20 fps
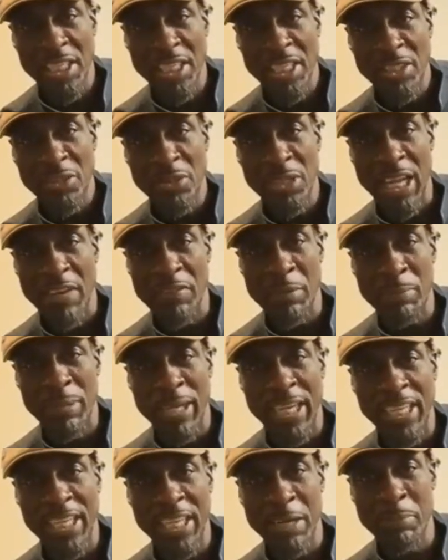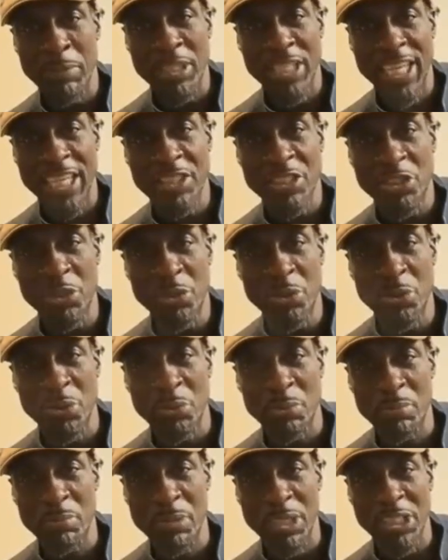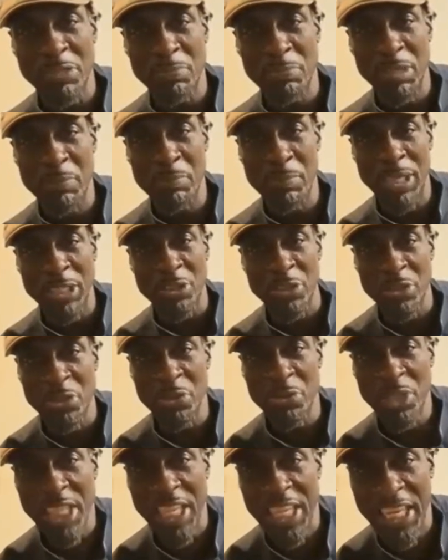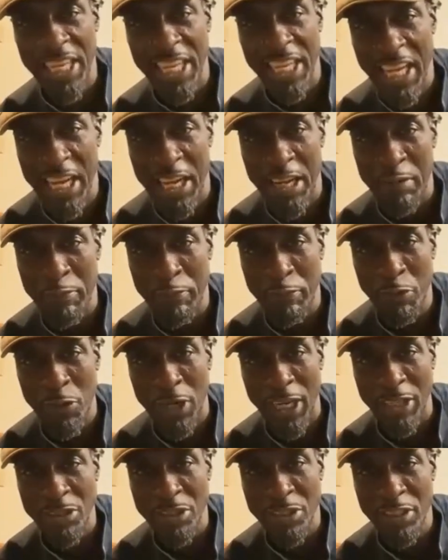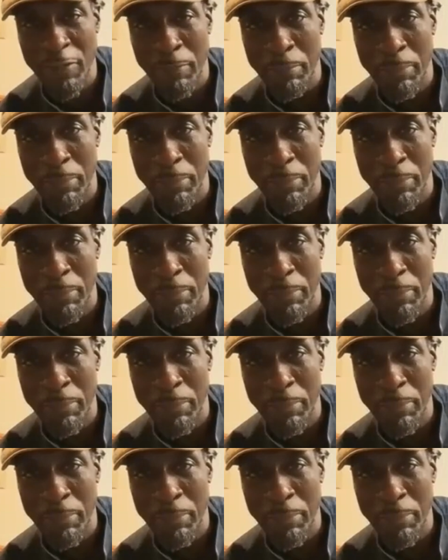You can have a baguette, but that too must be measured. You can't have 4 ounces of